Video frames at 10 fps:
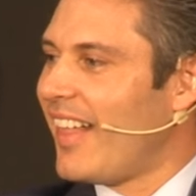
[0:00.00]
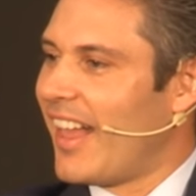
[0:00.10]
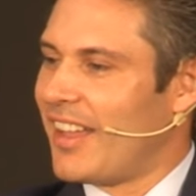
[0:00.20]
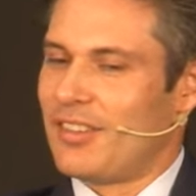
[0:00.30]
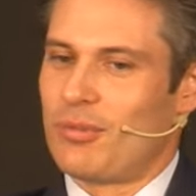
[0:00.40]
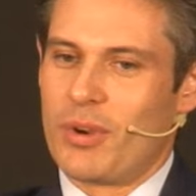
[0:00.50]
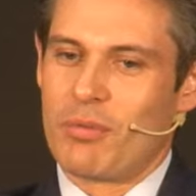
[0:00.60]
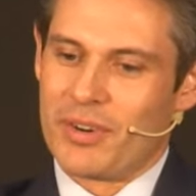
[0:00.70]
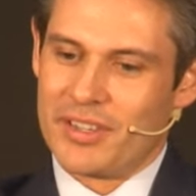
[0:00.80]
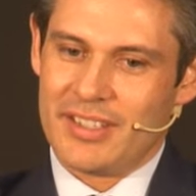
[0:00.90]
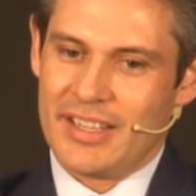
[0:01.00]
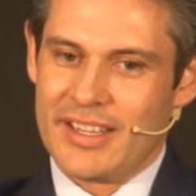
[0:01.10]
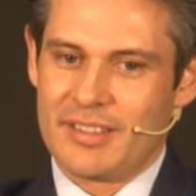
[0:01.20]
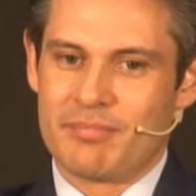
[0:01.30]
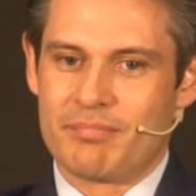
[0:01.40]
And we were
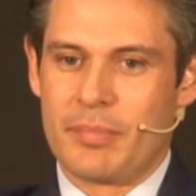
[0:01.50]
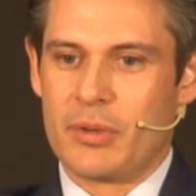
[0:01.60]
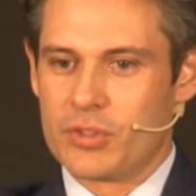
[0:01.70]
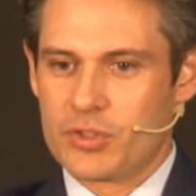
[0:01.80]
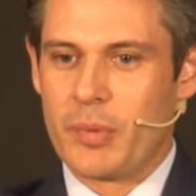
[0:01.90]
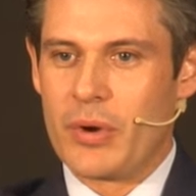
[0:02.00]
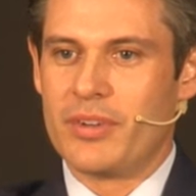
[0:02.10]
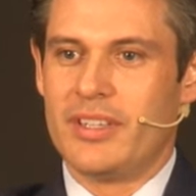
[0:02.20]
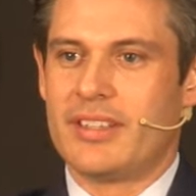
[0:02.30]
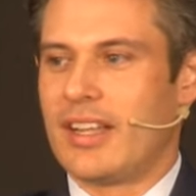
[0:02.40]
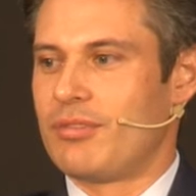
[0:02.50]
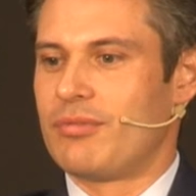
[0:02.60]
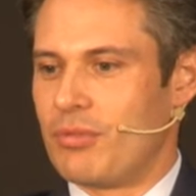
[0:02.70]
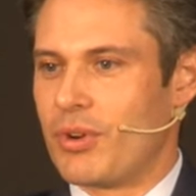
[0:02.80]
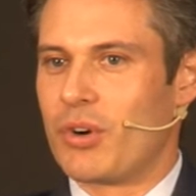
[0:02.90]
like postponing
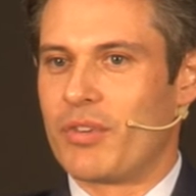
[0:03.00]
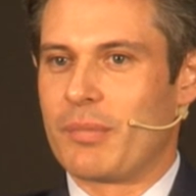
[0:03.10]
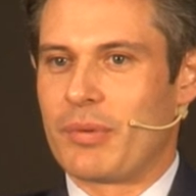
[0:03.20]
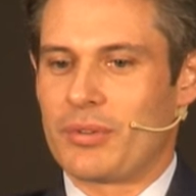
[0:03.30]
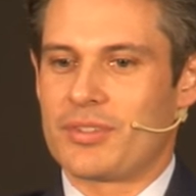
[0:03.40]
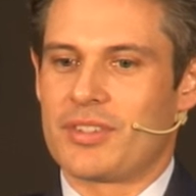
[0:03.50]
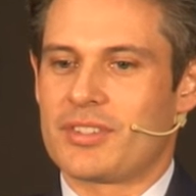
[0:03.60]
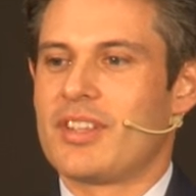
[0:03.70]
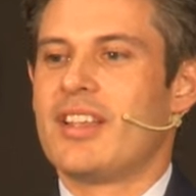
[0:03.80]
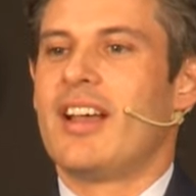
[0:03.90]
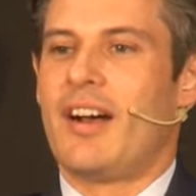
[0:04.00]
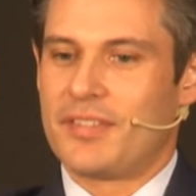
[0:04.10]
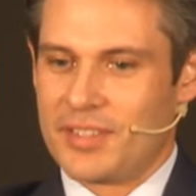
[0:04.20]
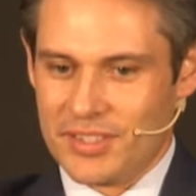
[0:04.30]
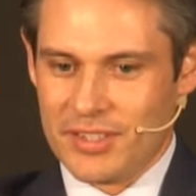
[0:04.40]
that recovery process
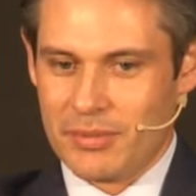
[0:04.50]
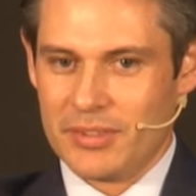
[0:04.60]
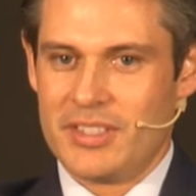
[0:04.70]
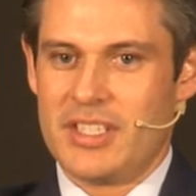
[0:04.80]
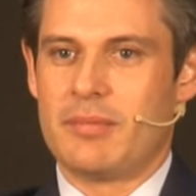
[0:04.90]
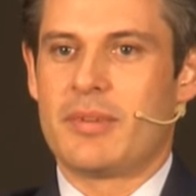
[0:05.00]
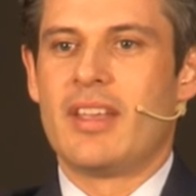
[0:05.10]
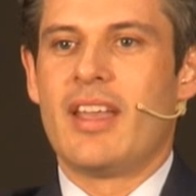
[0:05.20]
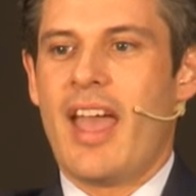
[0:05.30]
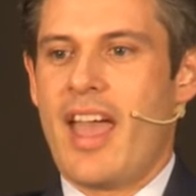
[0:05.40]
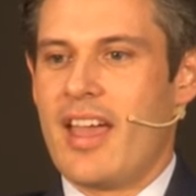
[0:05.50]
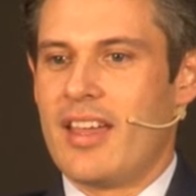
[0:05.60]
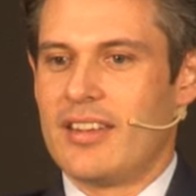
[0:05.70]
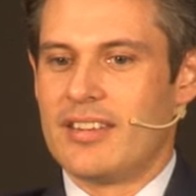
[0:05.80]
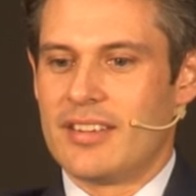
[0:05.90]
after the double dip.
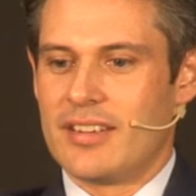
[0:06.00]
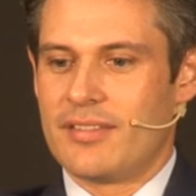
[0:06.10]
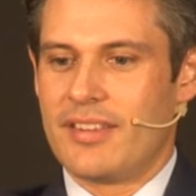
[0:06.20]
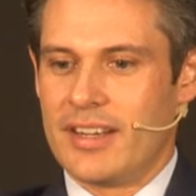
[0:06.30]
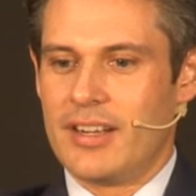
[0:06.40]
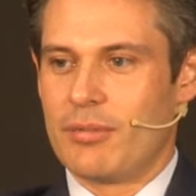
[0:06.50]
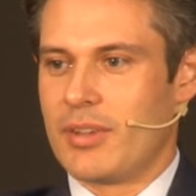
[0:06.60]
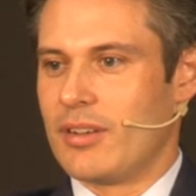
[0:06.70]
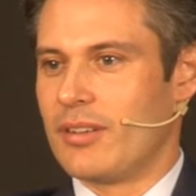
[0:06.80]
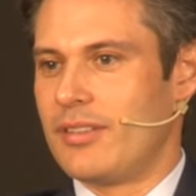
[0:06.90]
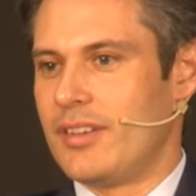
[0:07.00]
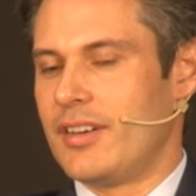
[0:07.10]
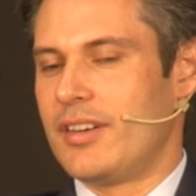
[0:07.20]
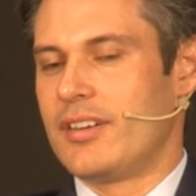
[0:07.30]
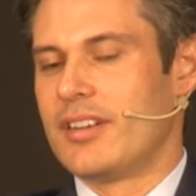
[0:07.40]
And finally, we got
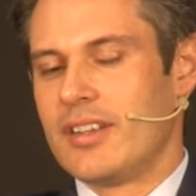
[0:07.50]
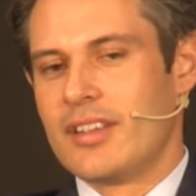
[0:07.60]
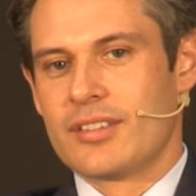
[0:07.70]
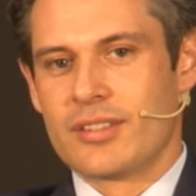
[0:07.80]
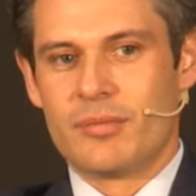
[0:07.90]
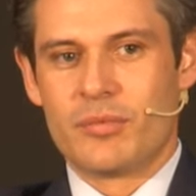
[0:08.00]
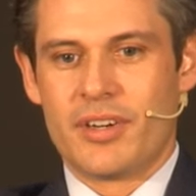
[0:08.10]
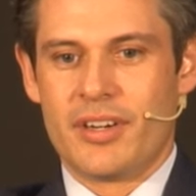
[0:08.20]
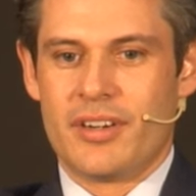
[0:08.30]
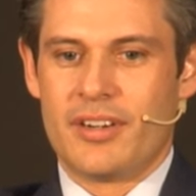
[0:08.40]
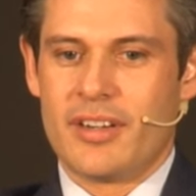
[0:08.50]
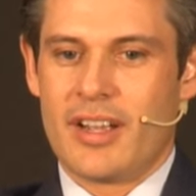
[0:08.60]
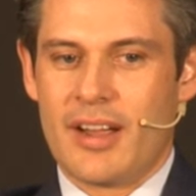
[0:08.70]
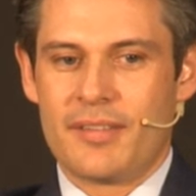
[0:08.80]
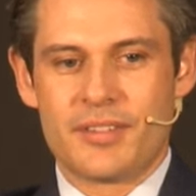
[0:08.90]
there somewhere
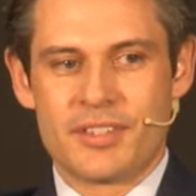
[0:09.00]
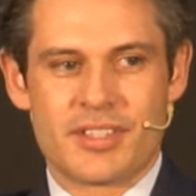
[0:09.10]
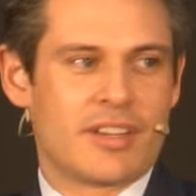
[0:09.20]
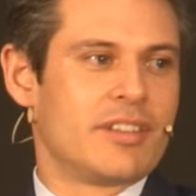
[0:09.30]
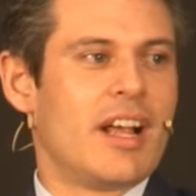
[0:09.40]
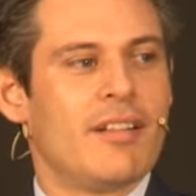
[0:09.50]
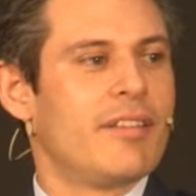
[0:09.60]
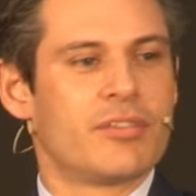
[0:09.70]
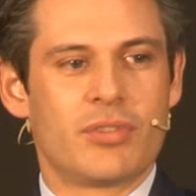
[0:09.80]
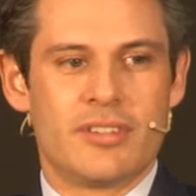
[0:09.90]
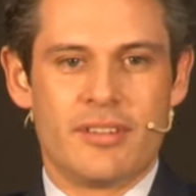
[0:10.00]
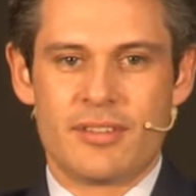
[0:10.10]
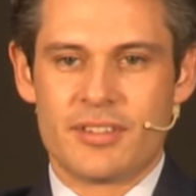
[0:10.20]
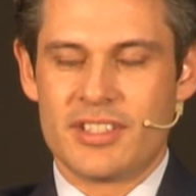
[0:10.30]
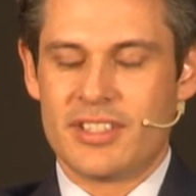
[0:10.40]
after the second half of
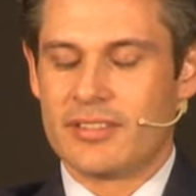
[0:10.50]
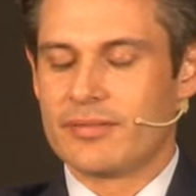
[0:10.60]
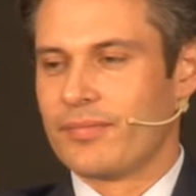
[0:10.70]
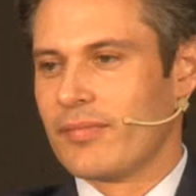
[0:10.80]
2013.